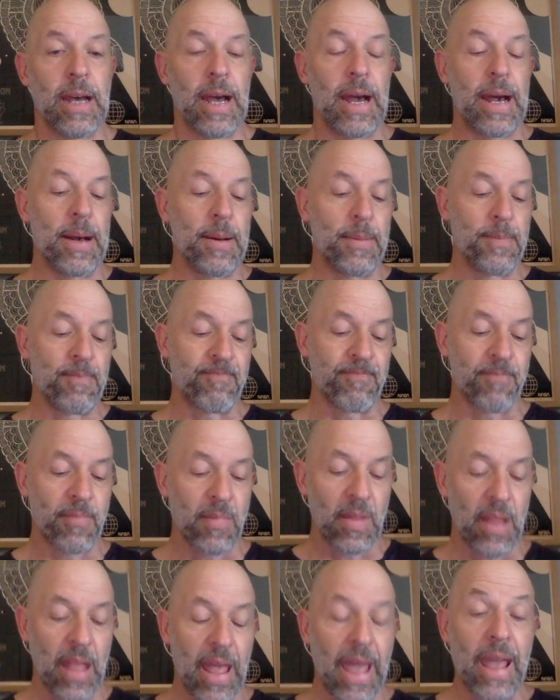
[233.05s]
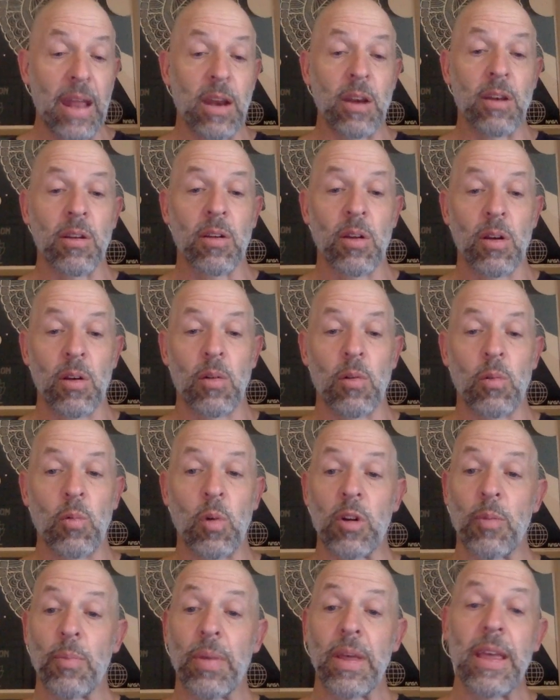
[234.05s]
and
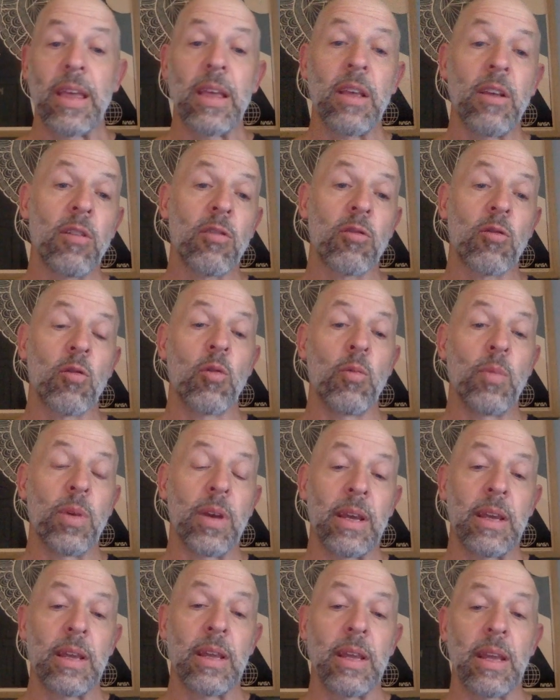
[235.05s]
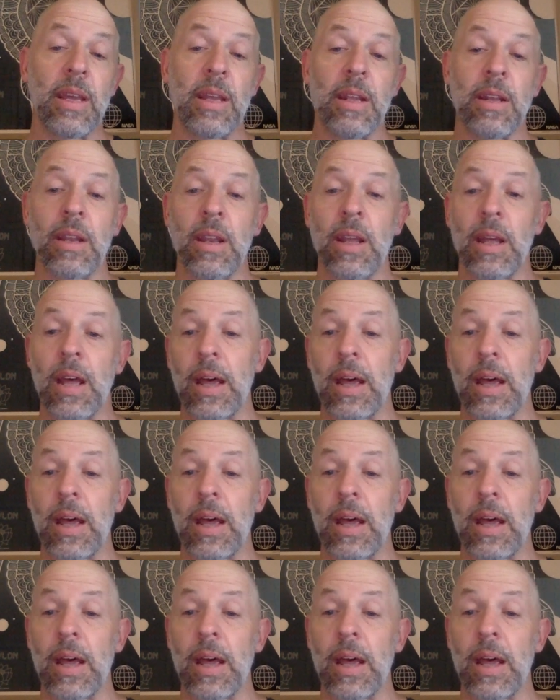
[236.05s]
what appears to be in